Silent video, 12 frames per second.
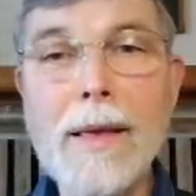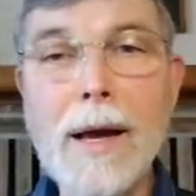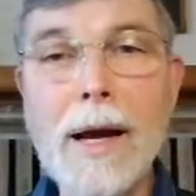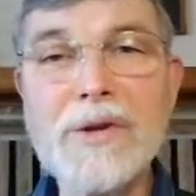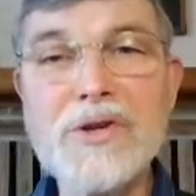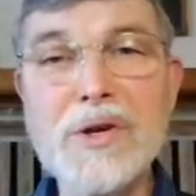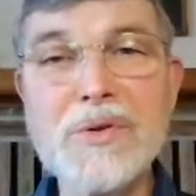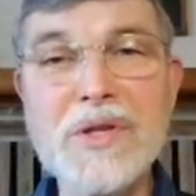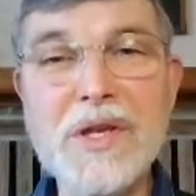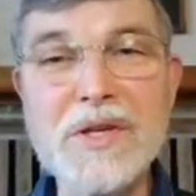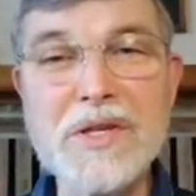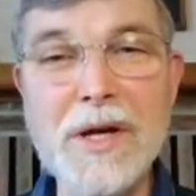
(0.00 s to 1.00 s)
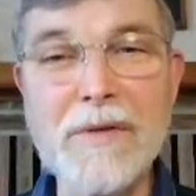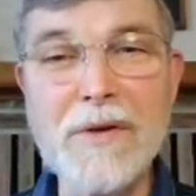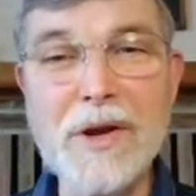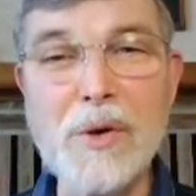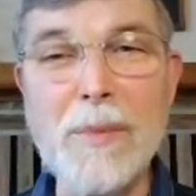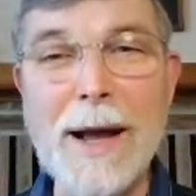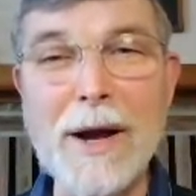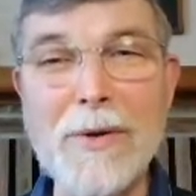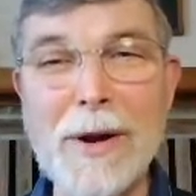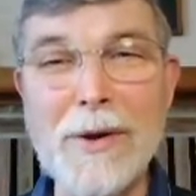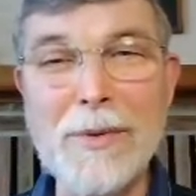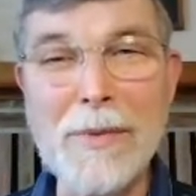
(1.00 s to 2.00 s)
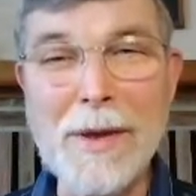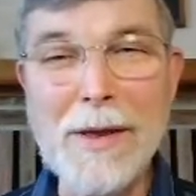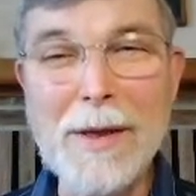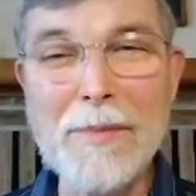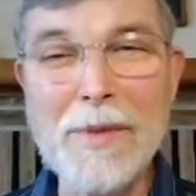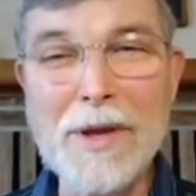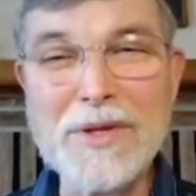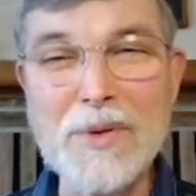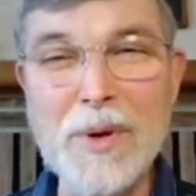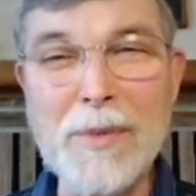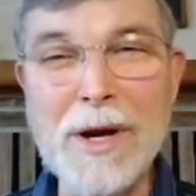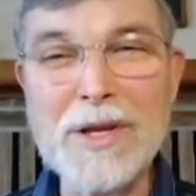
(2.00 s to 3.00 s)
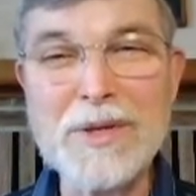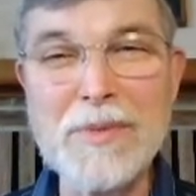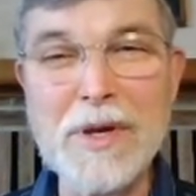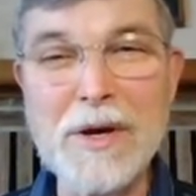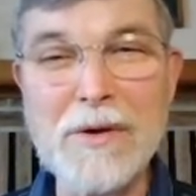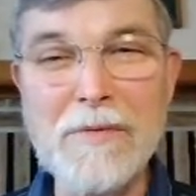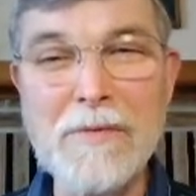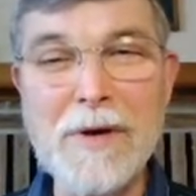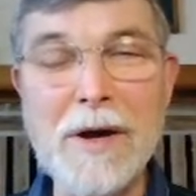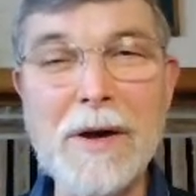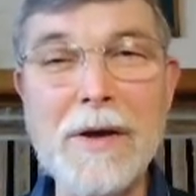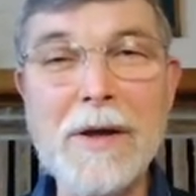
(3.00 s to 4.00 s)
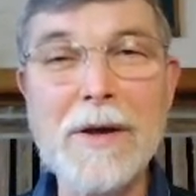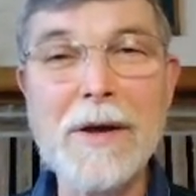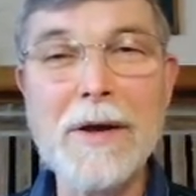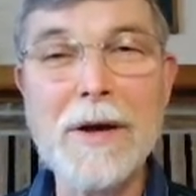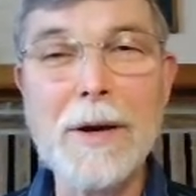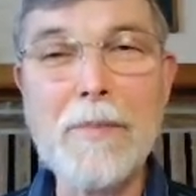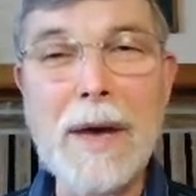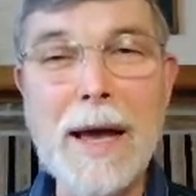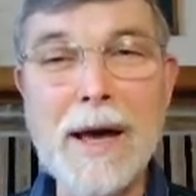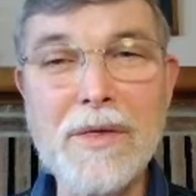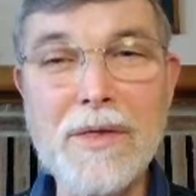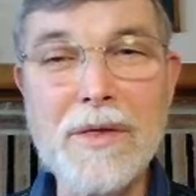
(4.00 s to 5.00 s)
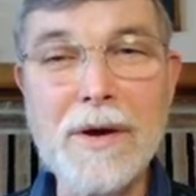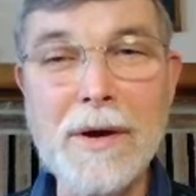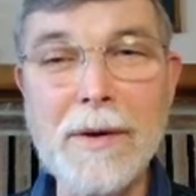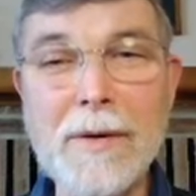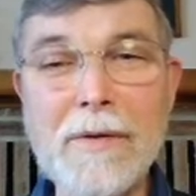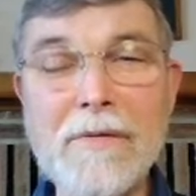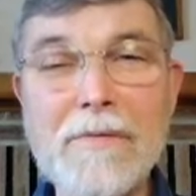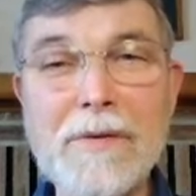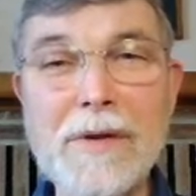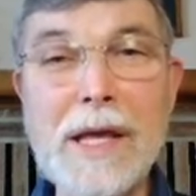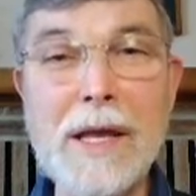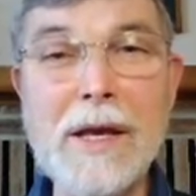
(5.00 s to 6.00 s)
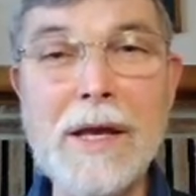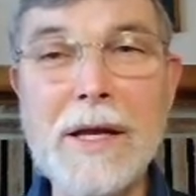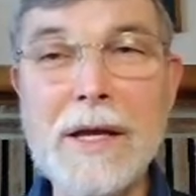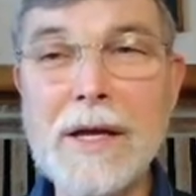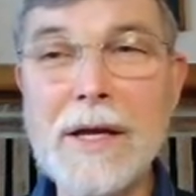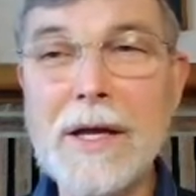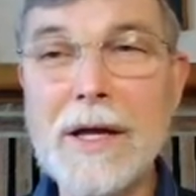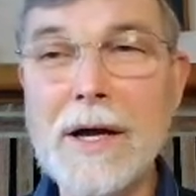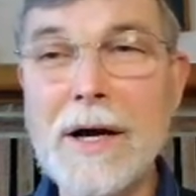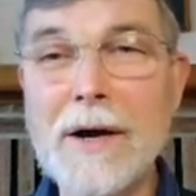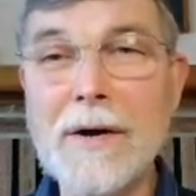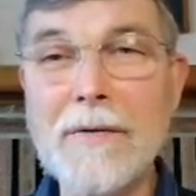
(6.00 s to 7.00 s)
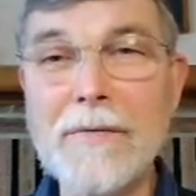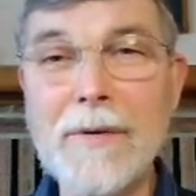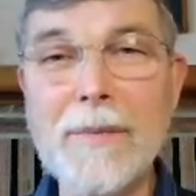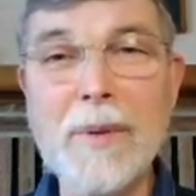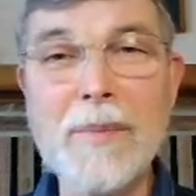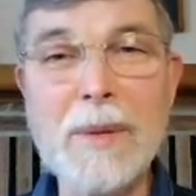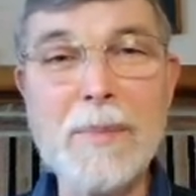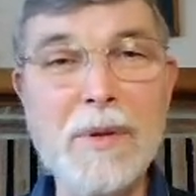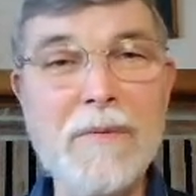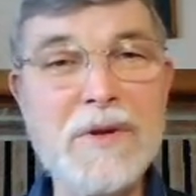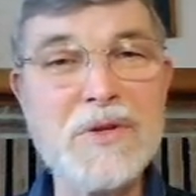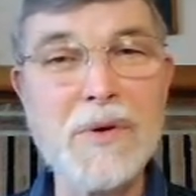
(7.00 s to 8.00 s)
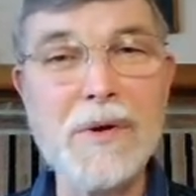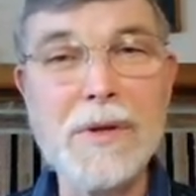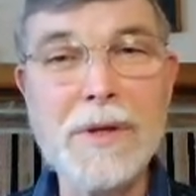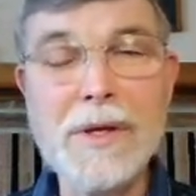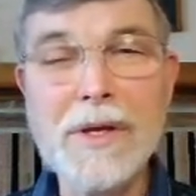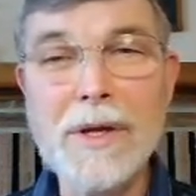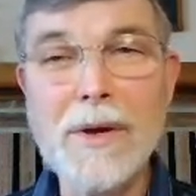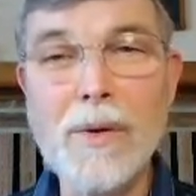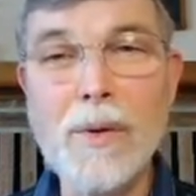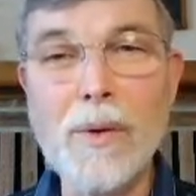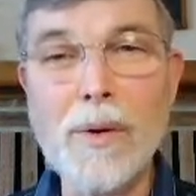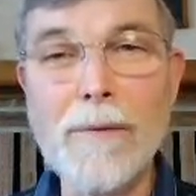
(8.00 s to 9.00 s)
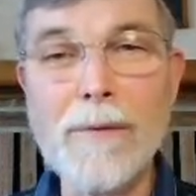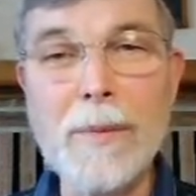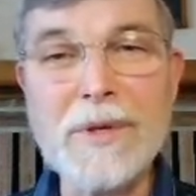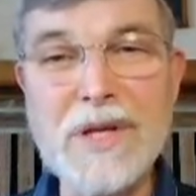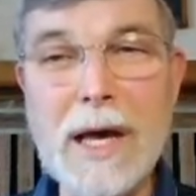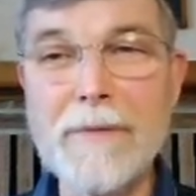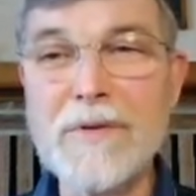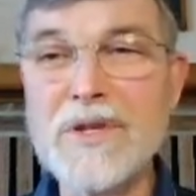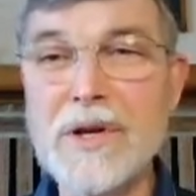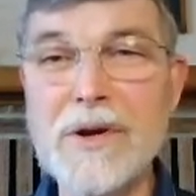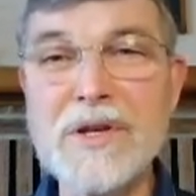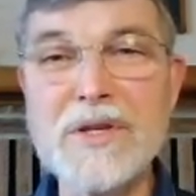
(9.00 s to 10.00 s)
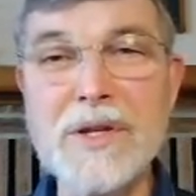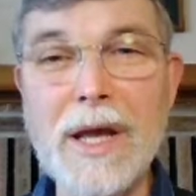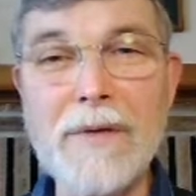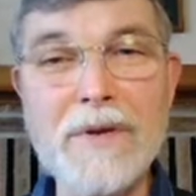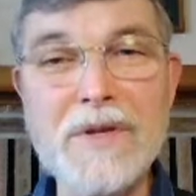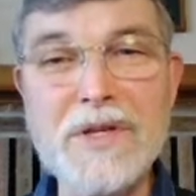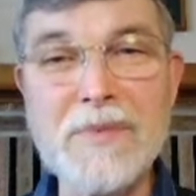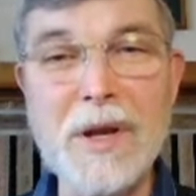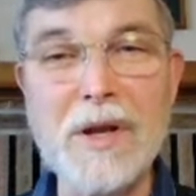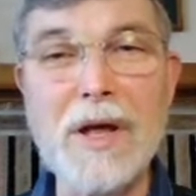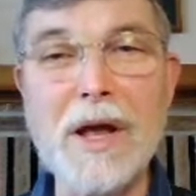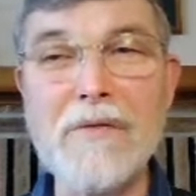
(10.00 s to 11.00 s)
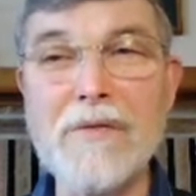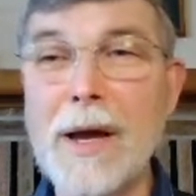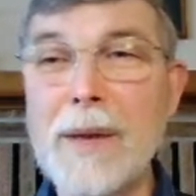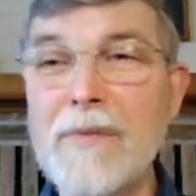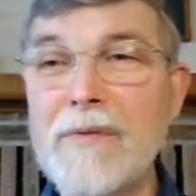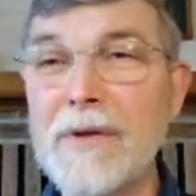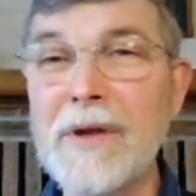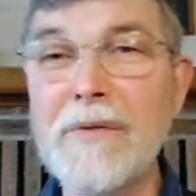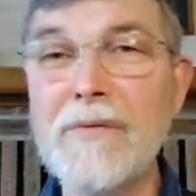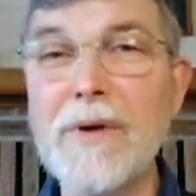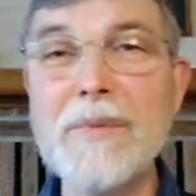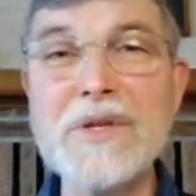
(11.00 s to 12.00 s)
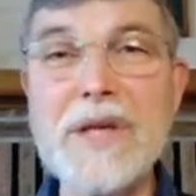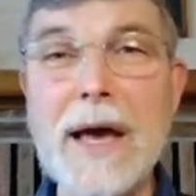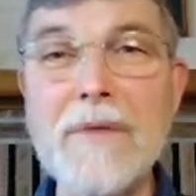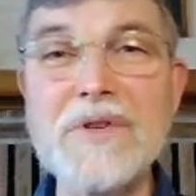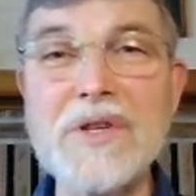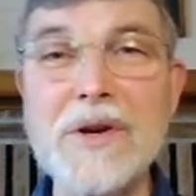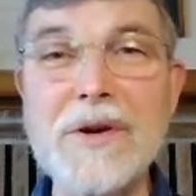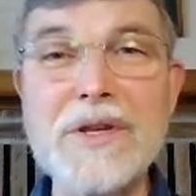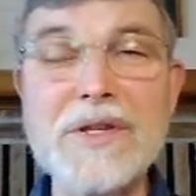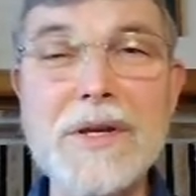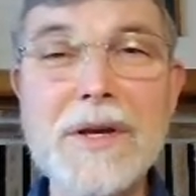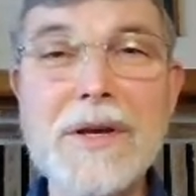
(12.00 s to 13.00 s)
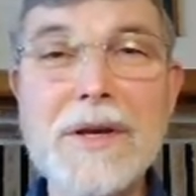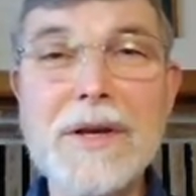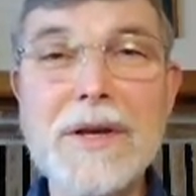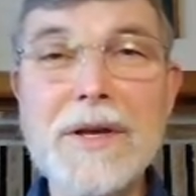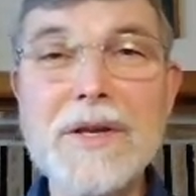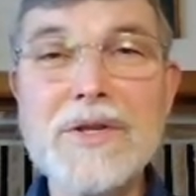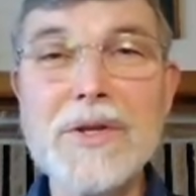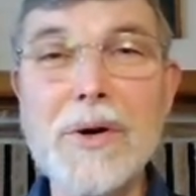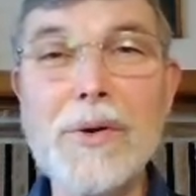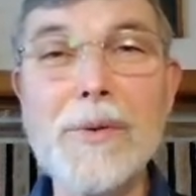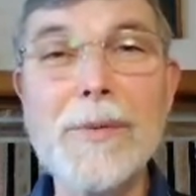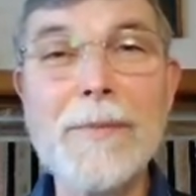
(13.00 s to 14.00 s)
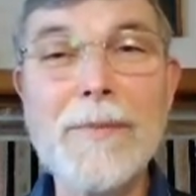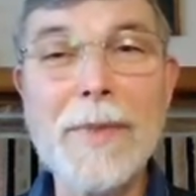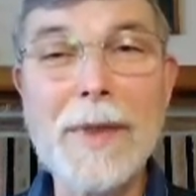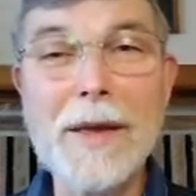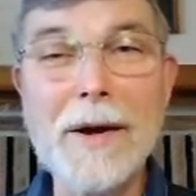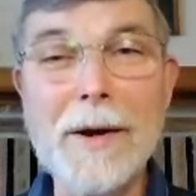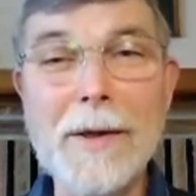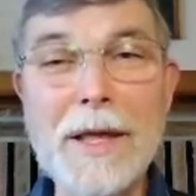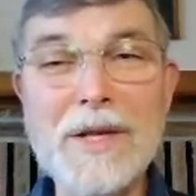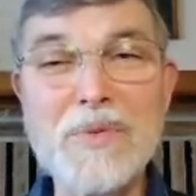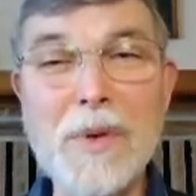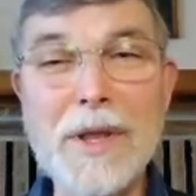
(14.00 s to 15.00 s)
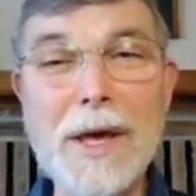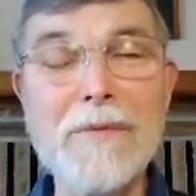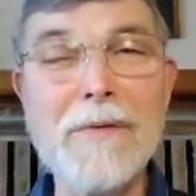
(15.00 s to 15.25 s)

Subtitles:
I chose this video background because it reminds me of a path fleeing from the people of Israel, or from his adversaries. And David spent a lot of time fleeing from his adversaries. So that's why that